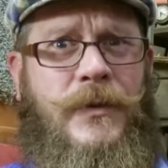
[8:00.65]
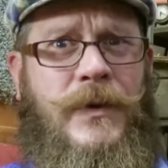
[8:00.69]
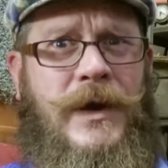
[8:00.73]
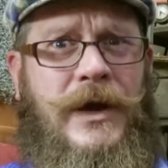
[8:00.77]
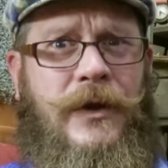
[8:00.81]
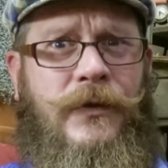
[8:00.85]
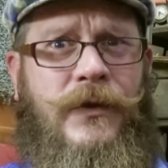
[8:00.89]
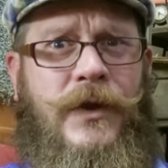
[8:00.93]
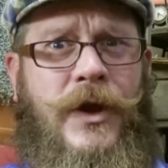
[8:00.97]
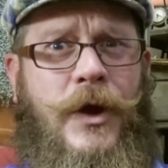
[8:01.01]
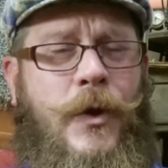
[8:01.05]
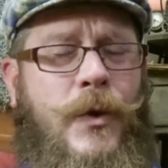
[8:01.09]

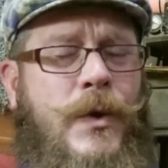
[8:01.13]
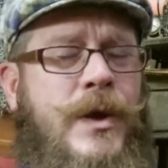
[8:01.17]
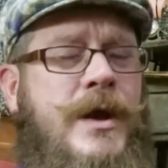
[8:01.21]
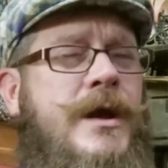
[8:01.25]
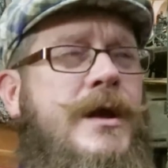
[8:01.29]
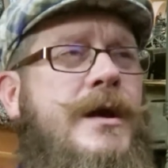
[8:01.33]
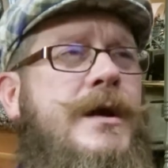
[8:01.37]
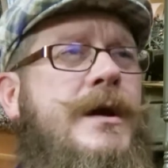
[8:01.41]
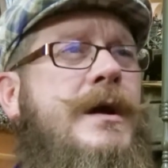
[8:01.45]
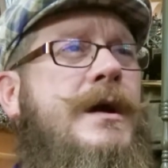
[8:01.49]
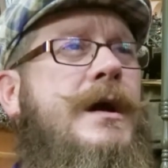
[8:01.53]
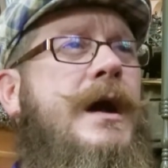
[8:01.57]
well known.
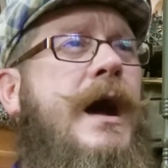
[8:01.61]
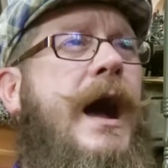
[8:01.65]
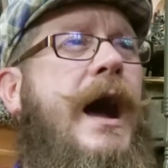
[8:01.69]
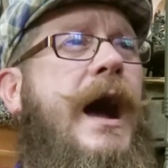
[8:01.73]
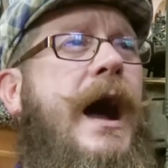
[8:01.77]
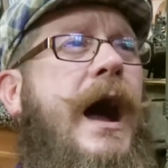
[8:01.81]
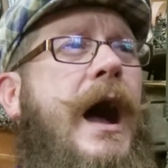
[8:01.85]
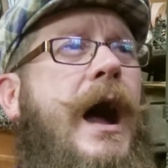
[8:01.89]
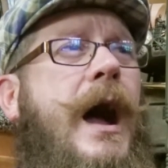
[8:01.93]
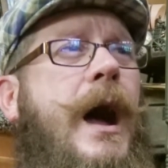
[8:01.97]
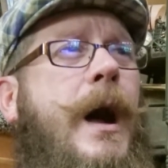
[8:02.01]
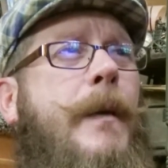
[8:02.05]

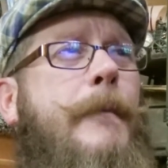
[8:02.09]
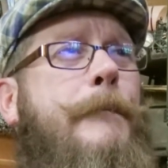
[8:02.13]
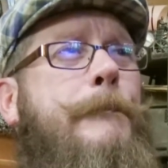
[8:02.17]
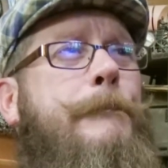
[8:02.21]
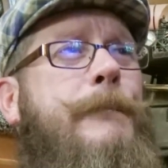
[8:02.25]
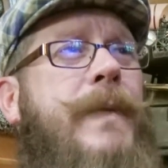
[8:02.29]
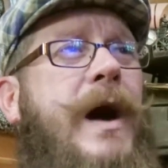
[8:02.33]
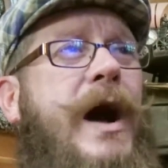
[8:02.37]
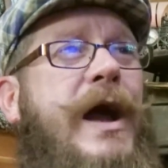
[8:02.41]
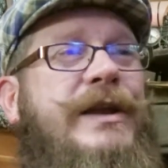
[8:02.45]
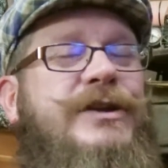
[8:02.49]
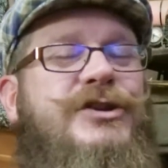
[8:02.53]

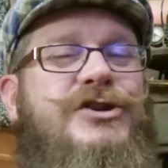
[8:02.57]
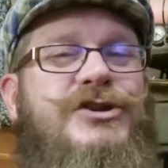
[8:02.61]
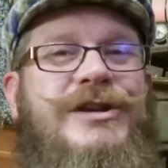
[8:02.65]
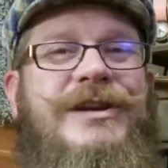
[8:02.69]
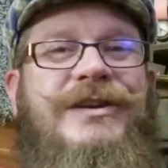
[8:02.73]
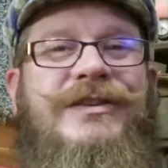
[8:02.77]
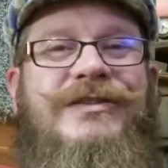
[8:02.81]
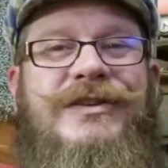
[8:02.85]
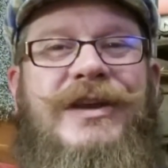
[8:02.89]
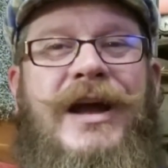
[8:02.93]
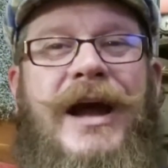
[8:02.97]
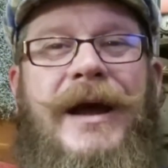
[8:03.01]
But
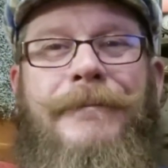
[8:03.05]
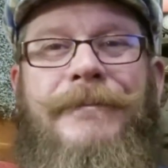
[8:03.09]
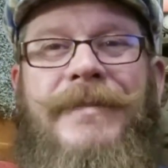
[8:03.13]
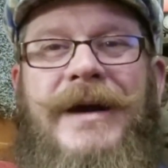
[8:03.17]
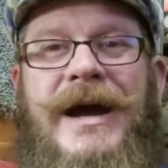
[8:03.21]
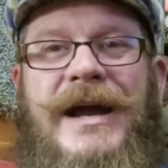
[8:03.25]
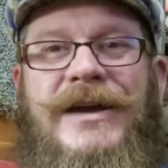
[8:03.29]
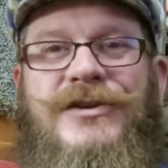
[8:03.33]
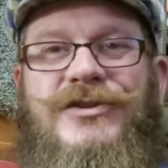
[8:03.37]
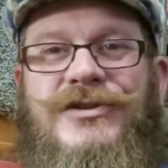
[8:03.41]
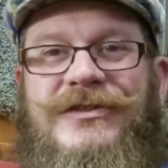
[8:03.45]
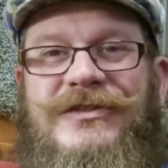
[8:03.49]
she stopped
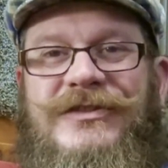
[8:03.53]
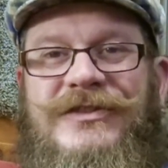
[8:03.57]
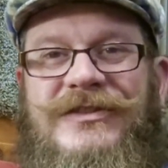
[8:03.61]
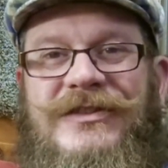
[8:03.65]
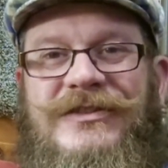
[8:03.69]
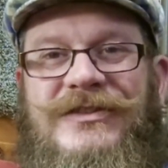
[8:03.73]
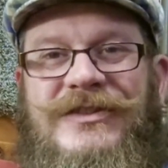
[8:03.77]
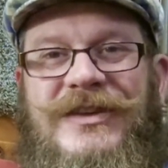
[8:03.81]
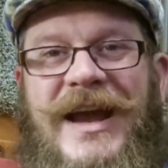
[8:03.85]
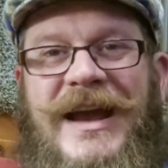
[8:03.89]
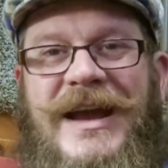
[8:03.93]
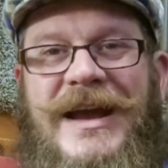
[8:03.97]
by just to
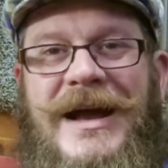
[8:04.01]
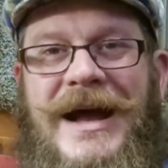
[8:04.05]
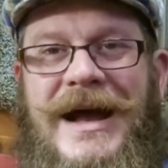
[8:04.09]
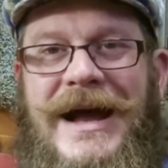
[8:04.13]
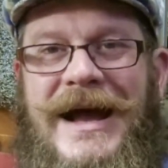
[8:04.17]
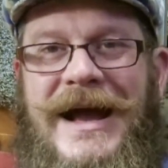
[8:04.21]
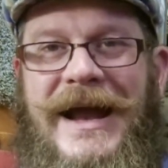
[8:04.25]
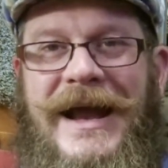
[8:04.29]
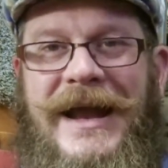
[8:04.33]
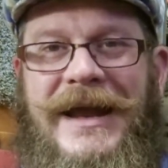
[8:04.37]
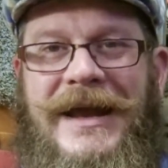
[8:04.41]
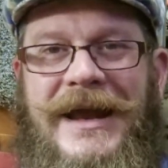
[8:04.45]
say
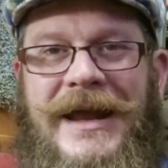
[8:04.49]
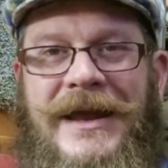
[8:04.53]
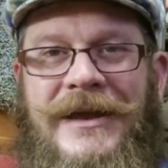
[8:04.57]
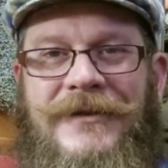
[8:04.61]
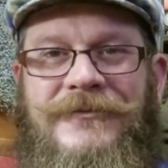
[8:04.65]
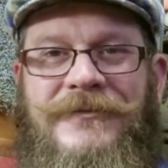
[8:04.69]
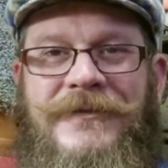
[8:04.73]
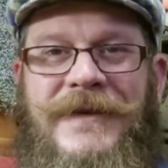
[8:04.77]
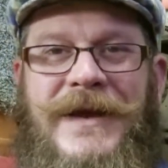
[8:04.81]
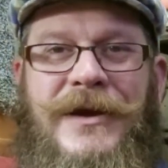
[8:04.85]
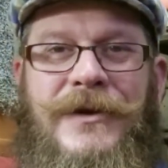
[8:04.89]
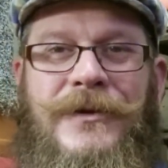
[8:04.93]
hi
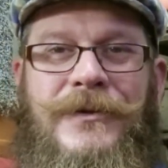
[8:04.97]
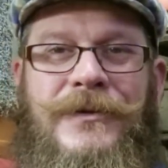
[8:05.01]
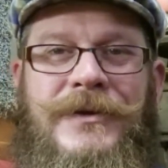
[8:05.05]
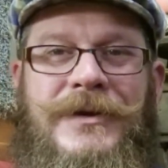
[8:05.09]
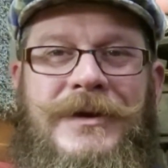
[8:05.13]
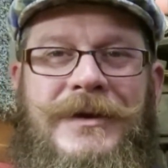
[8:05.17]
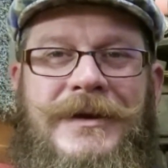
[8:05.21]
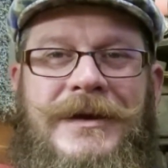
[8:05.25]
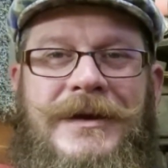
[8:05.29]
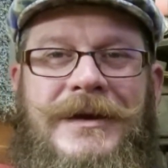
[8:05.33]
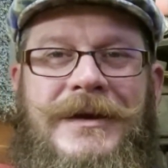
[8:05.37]
and found